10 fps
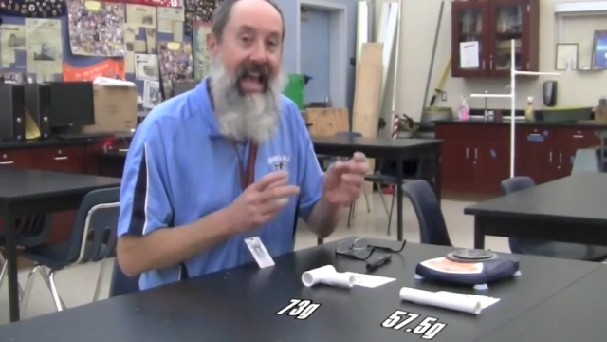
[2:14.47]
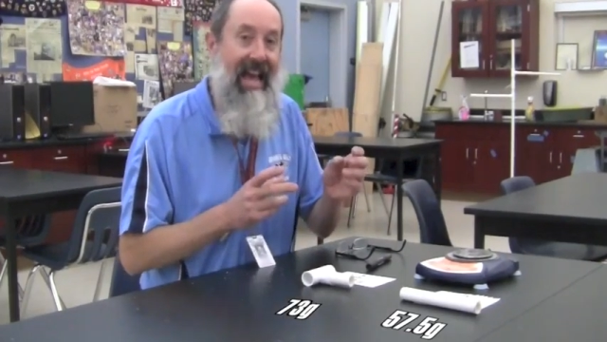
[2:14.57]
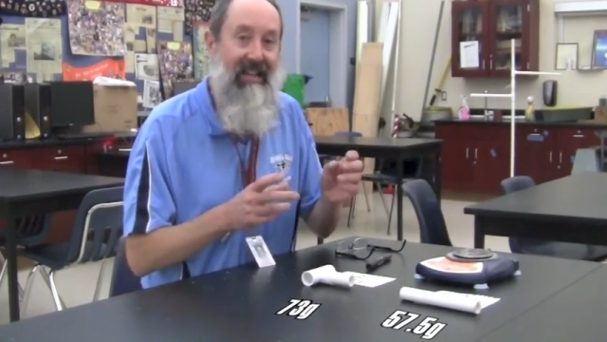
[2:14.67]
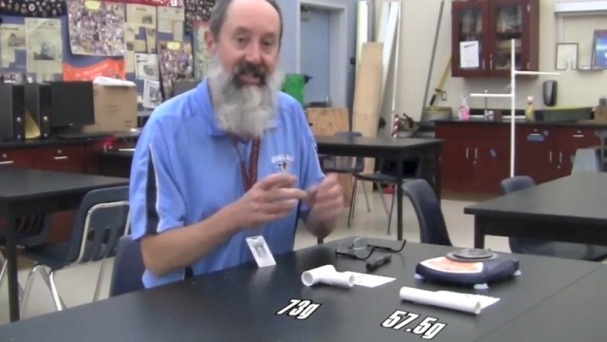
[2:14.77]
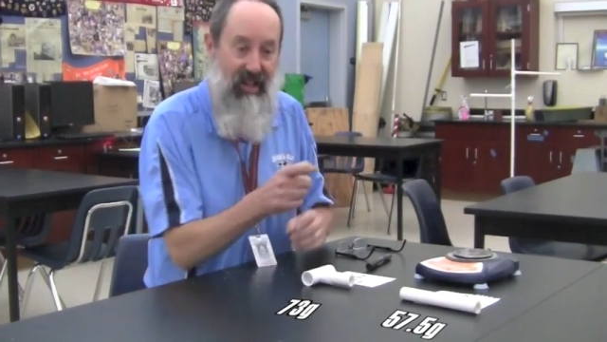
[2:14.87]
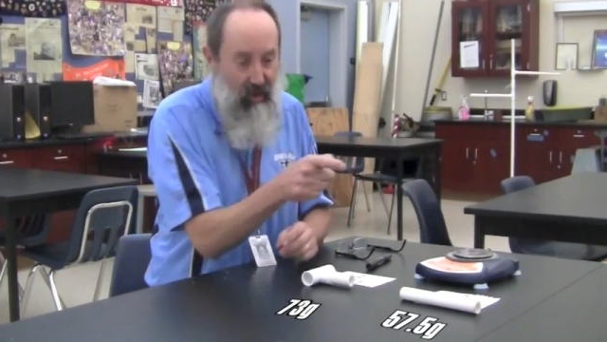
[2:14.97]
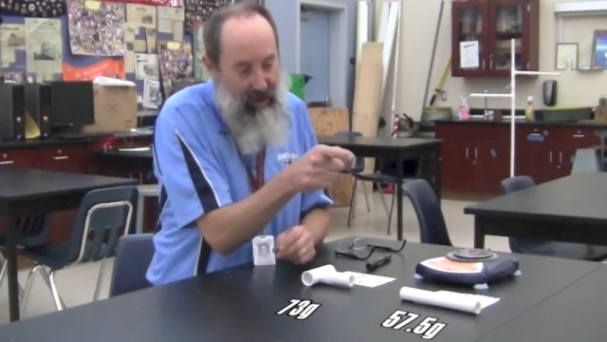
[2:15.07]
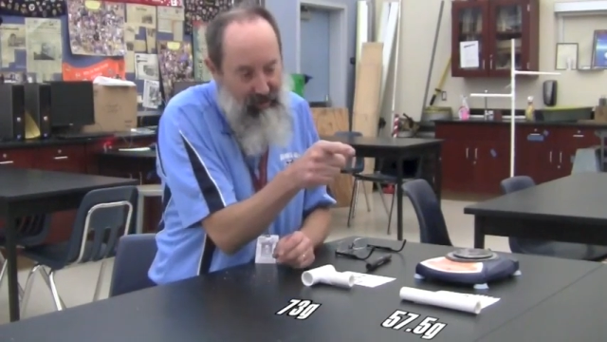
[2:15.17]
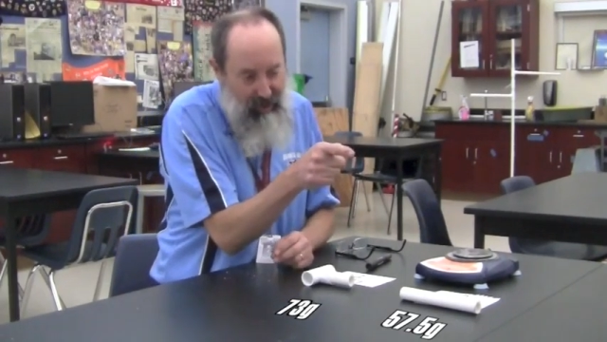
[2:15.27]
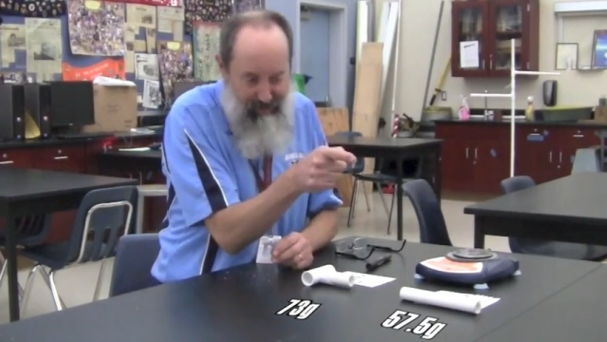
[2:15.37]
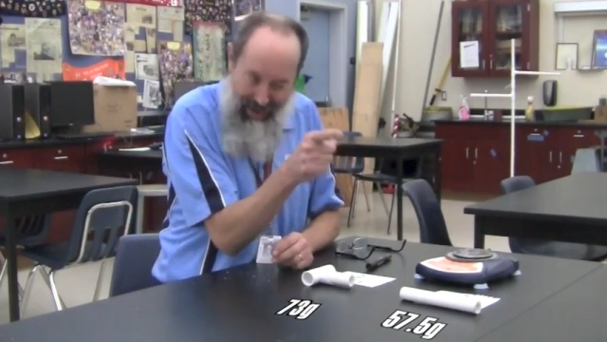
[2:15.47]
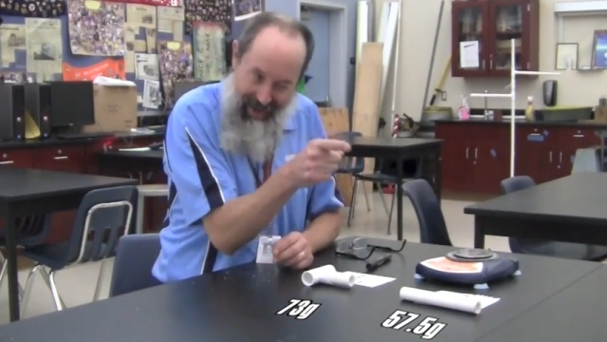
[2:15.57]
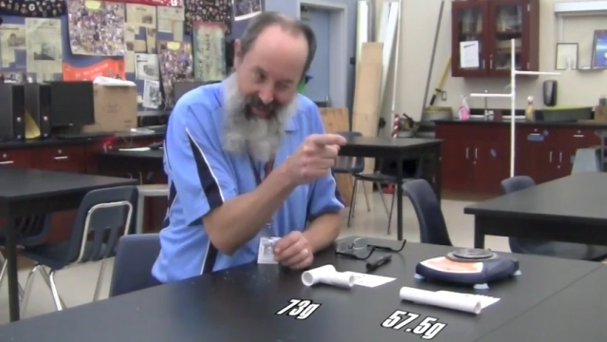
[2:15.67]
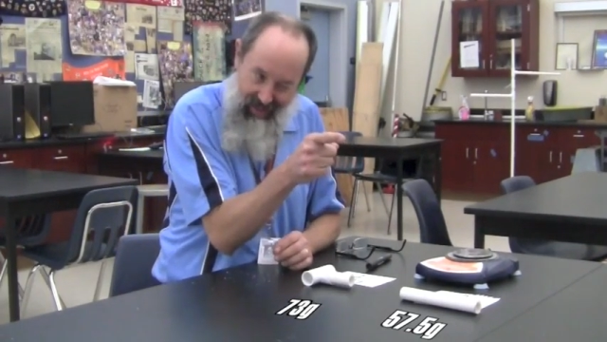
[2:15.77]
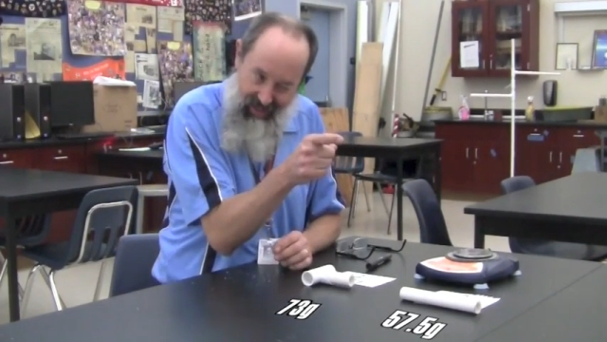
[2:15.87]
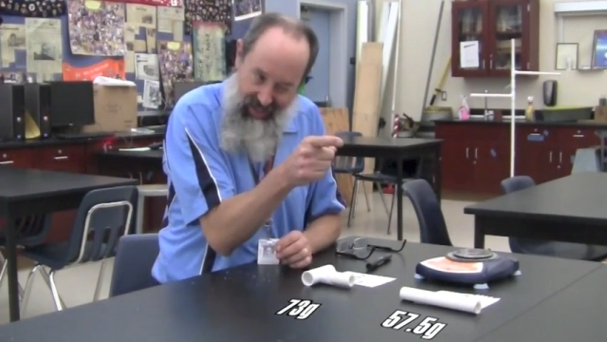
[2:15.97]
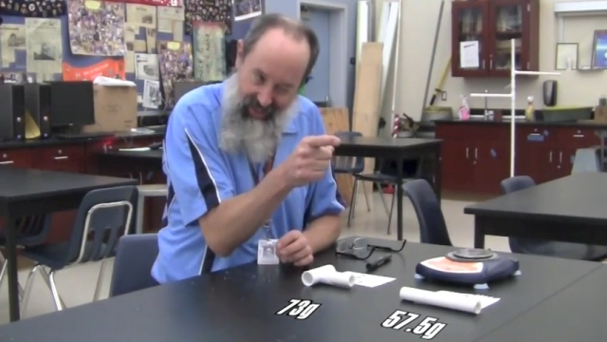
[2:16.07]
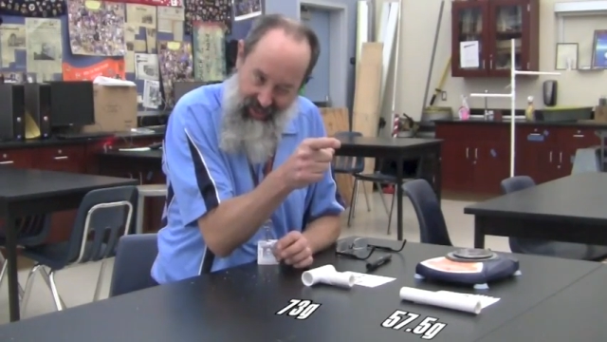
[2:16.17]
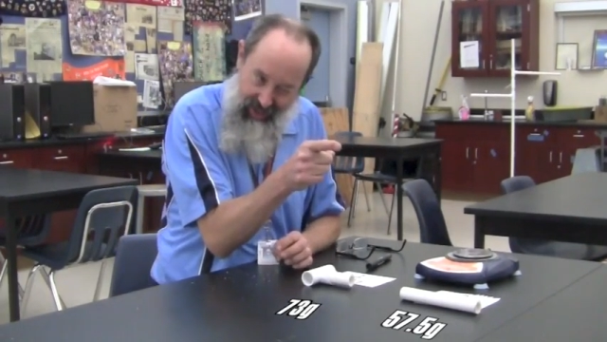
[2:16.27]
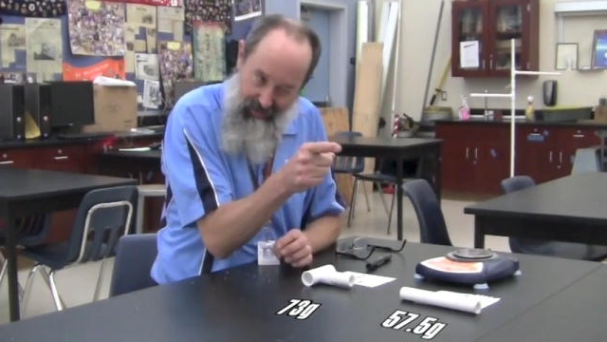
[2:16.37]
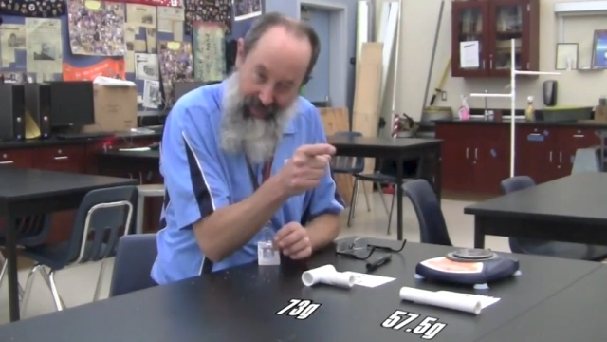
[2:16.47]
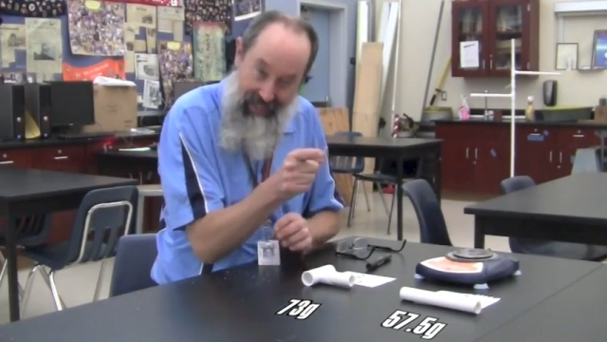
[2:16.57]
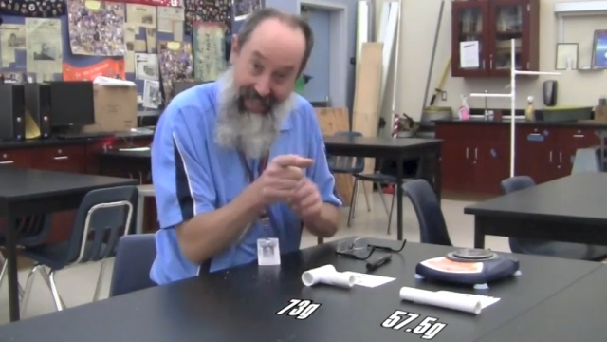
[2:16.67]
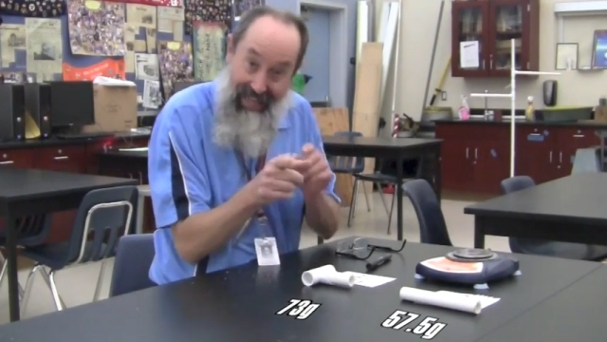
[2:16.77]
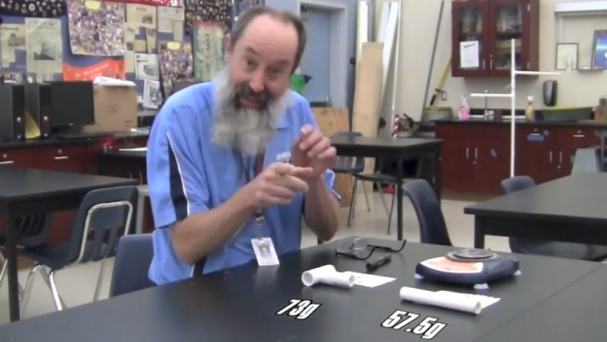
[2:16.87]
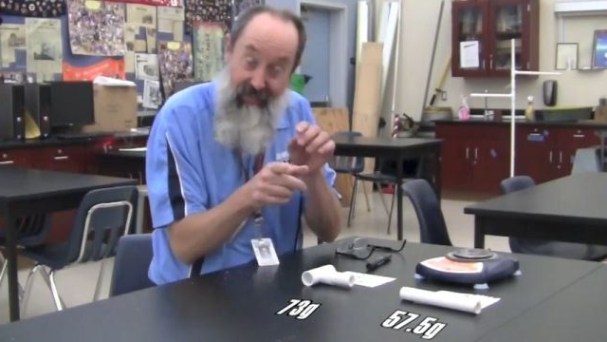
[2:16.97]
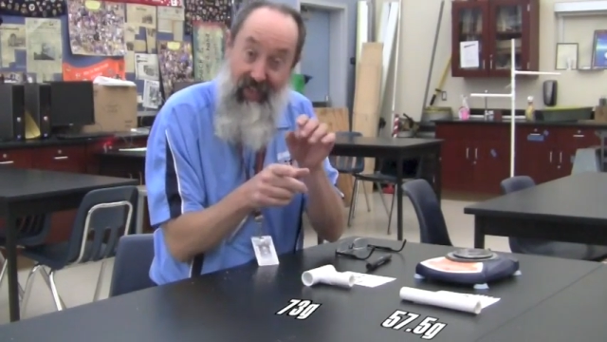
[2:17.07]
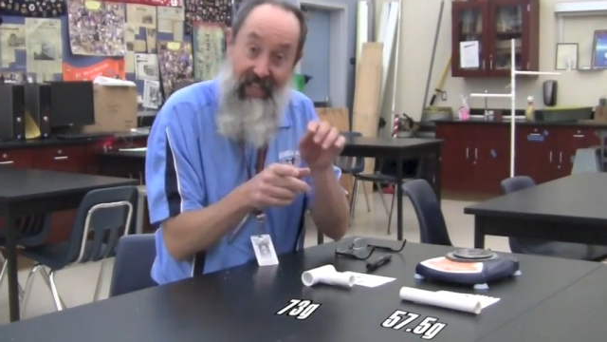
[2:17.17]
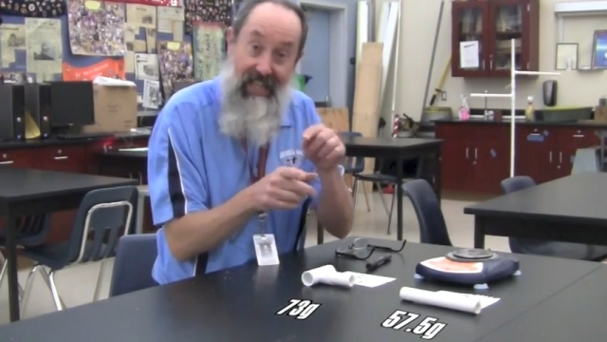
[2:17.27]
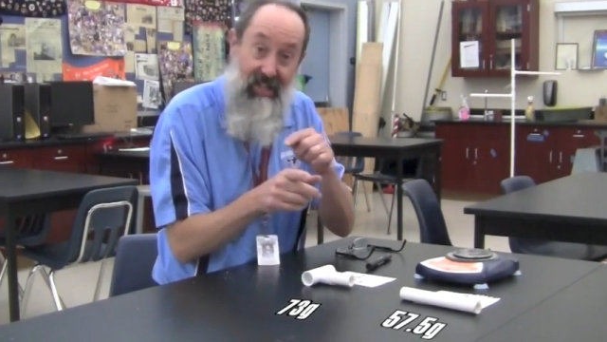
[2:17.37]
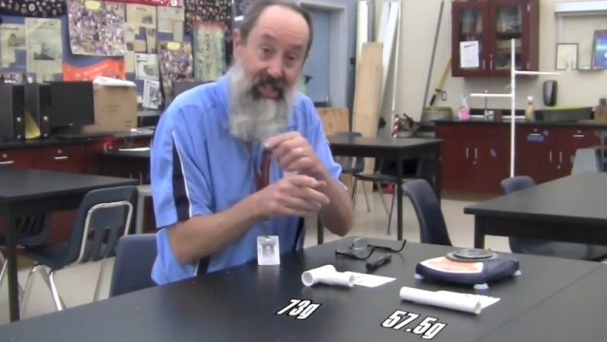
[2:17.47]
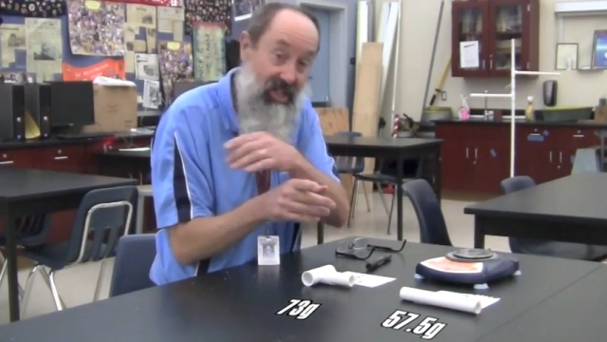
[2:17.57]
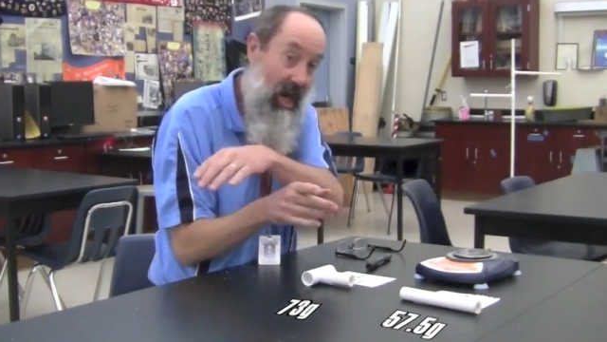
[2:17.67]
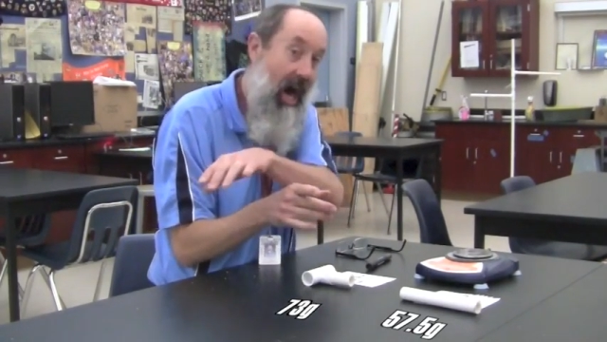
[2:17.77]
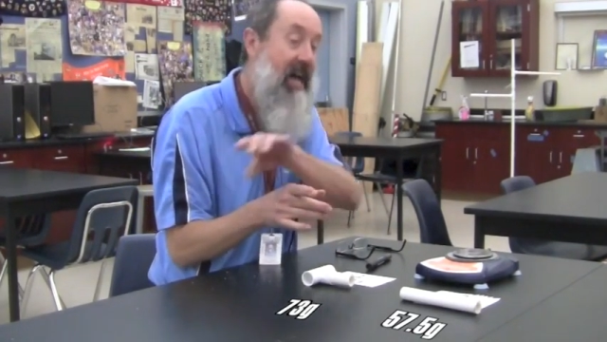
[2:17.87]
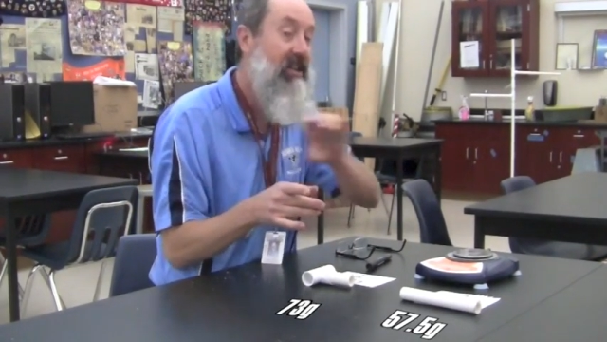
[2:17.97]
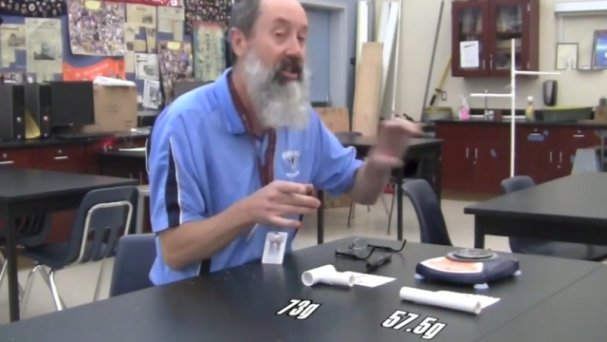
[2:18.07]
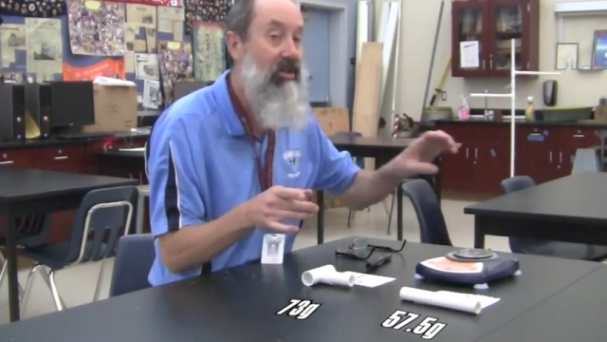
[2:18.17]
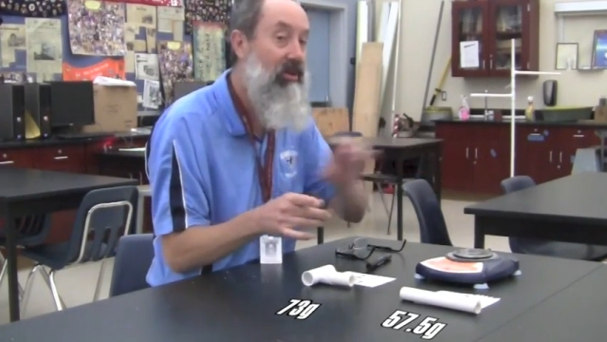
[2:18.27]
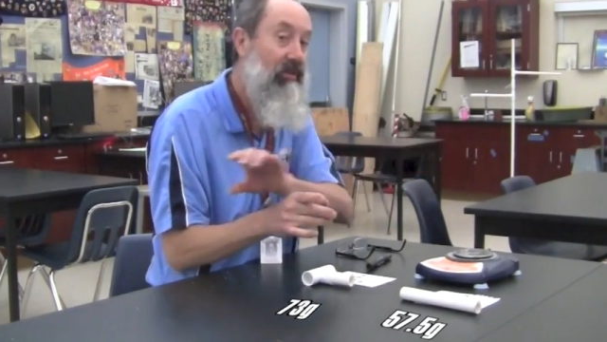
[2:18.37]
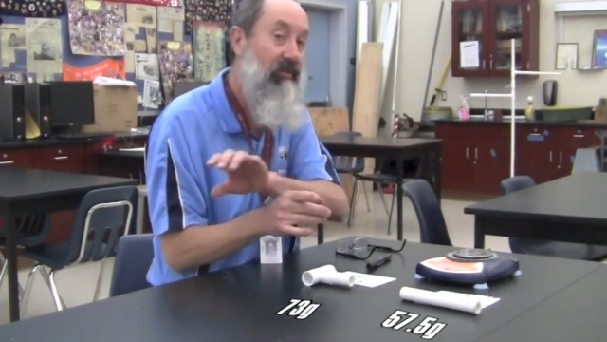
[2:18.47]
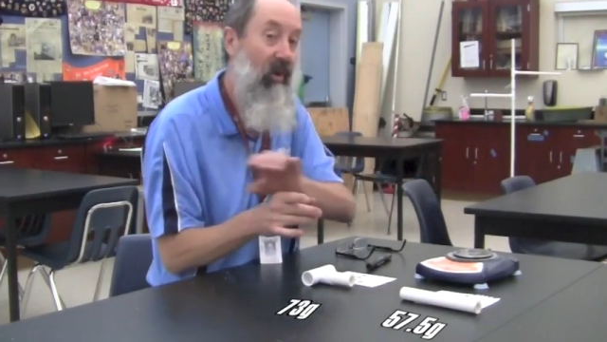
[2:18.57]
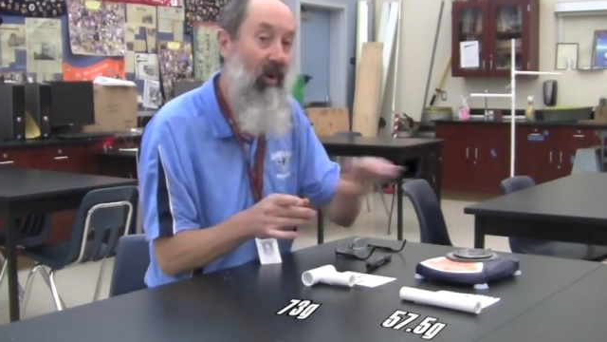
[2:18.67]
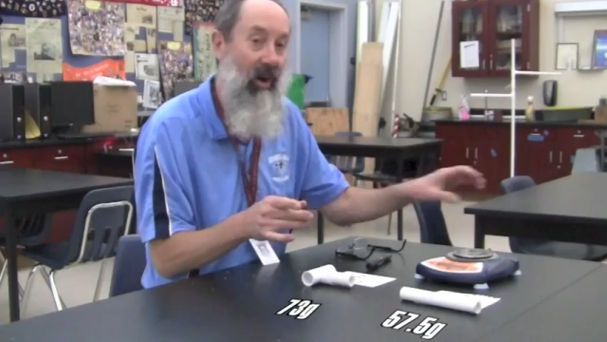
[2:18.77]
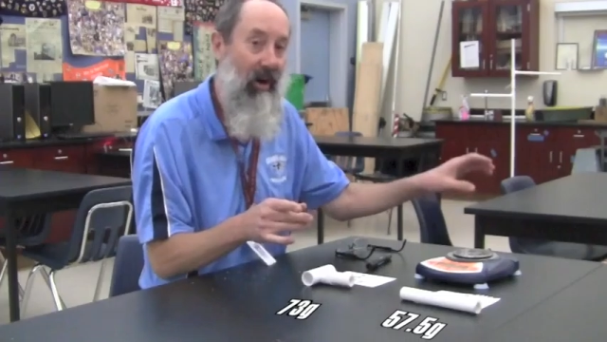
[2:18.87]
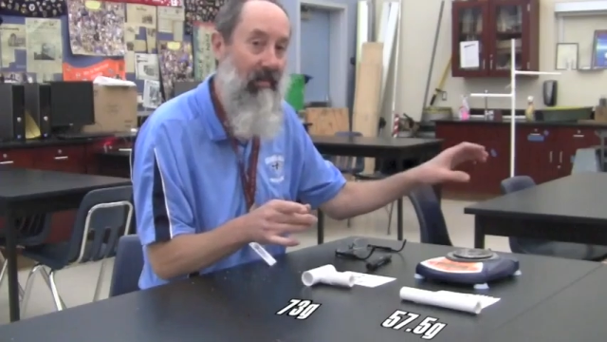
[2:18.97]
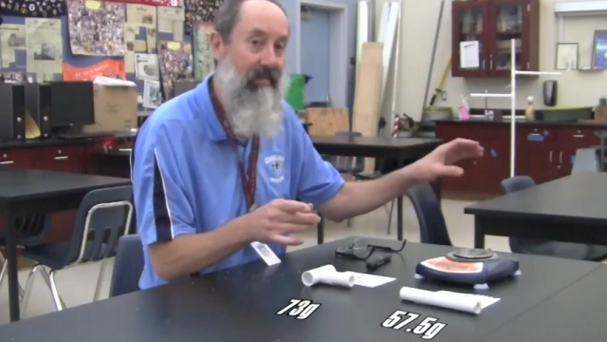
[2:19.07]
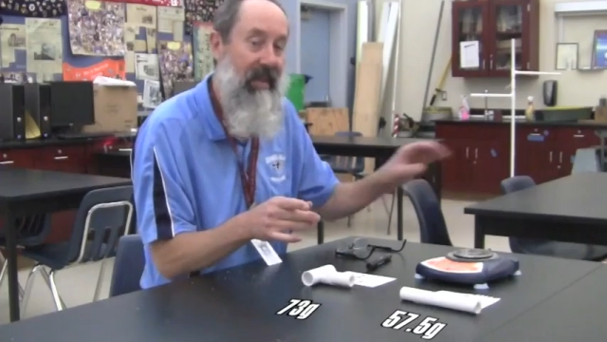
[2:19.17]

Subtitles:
And so when we're balancing something, if it is not uniform,